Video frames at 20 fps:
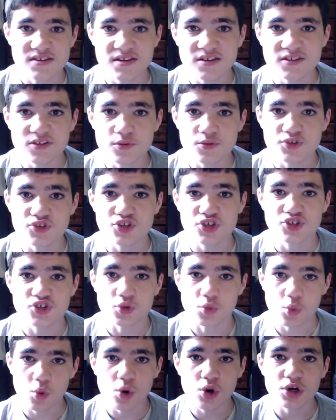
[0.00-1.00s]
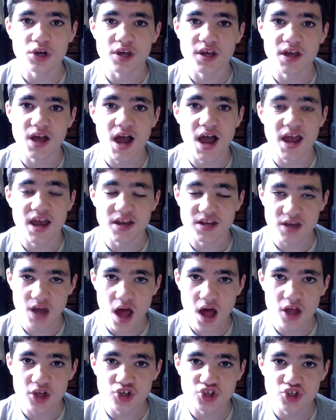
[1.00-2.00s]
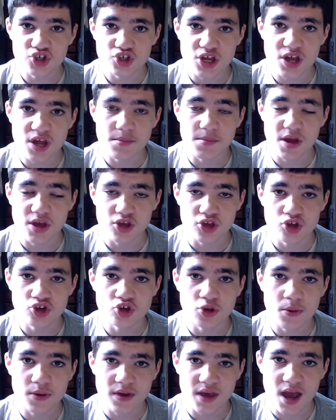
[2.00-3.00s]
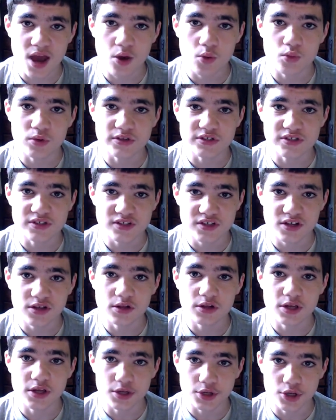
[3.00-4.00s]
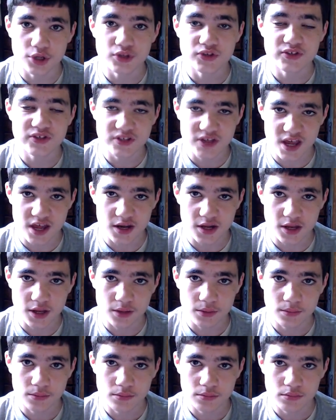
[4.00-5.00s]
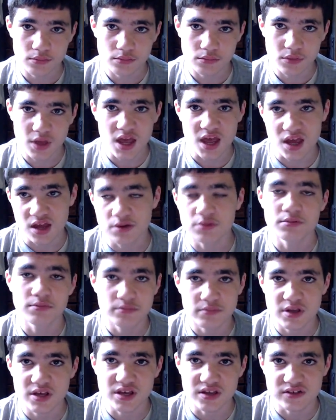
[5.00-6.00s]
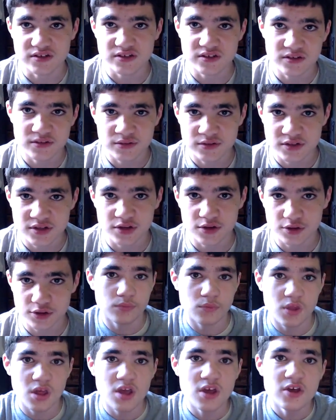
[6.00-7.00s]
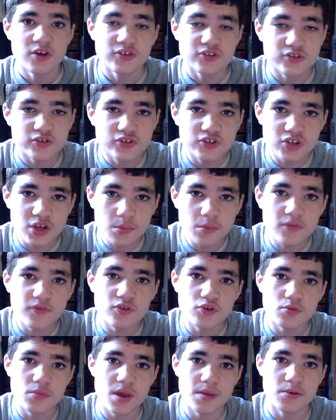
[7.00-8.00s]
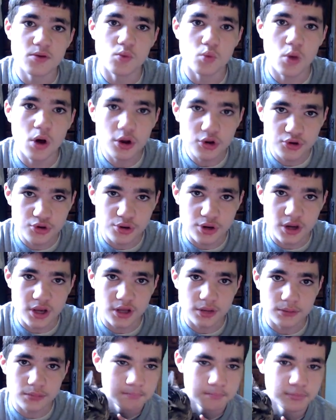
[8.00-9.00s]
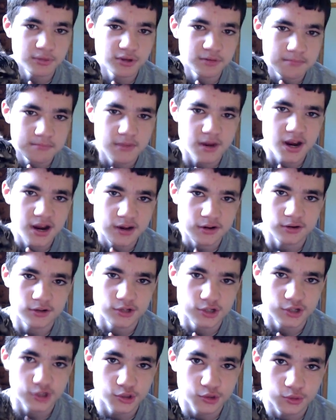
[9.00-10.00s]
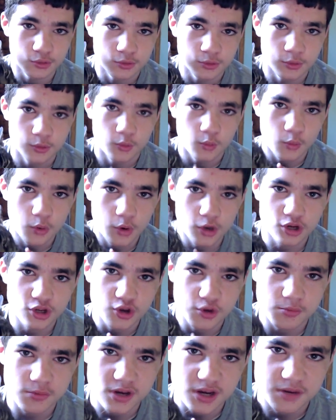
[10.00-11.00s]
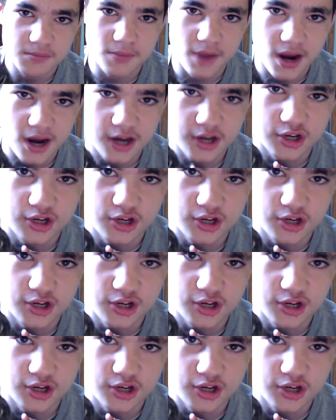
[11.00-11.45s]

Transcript: Since it was just a warning, I acknowledged it and my YouTube account was still in good standing. And is still. So some of you may be wondering, but Matthew, what do you mean by